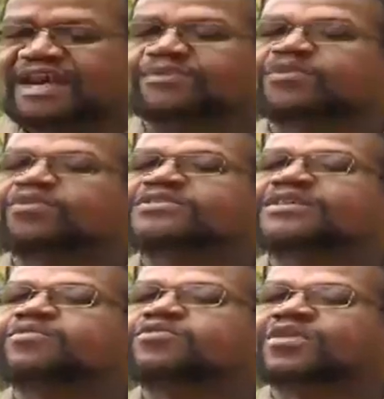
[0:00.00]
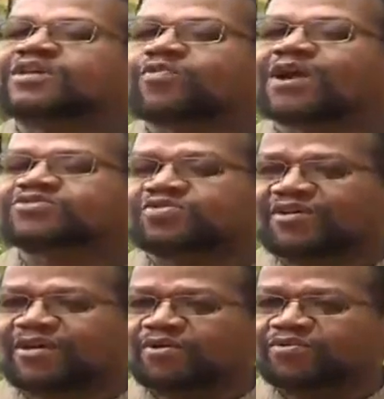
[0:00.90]
and we got some new networks
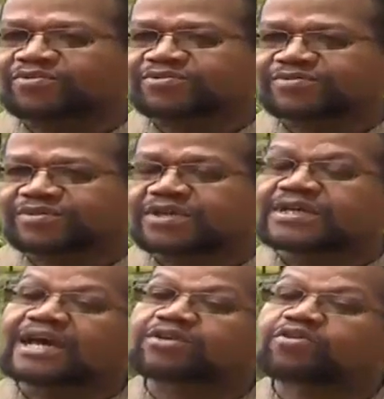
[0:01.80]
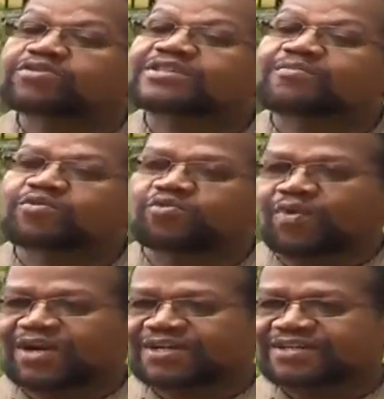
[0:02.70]
on our own and got some good
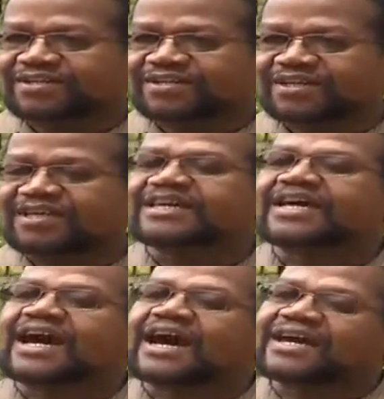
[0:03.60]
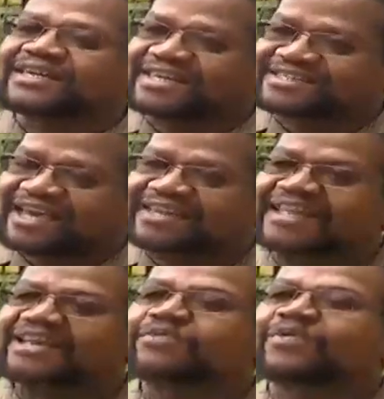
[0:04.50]
work. You got some work? Yes, and
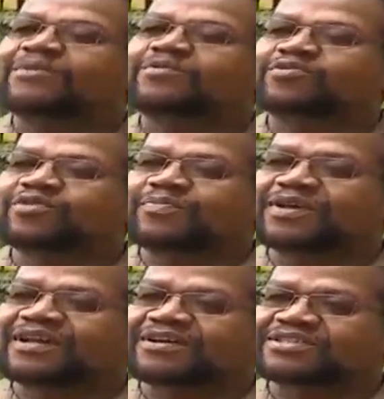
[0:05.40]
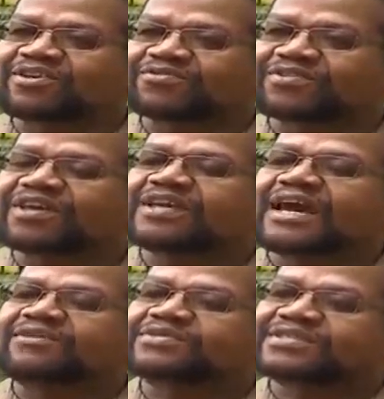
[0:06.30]
okay. then we were able to rebuild ourselves
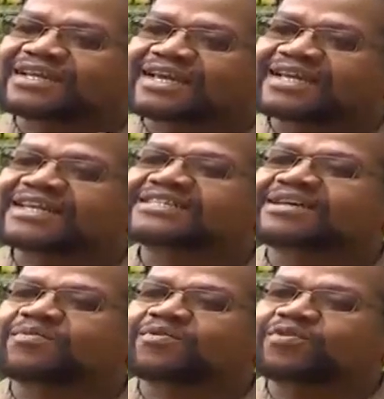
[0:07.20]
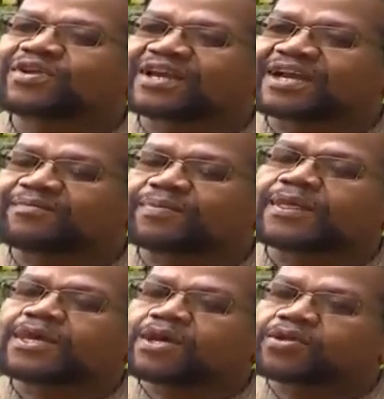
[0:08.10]
okay. and we started getting some good income.
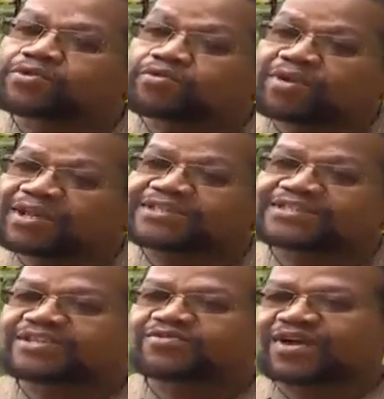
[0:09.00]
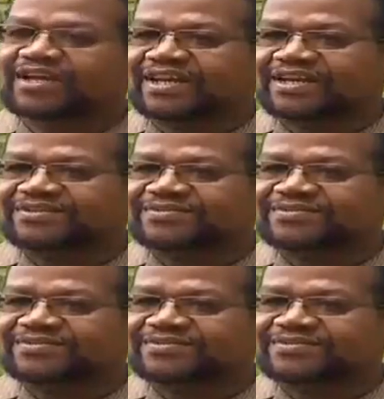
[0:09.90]
Uh -huh. Through leads in Uganda,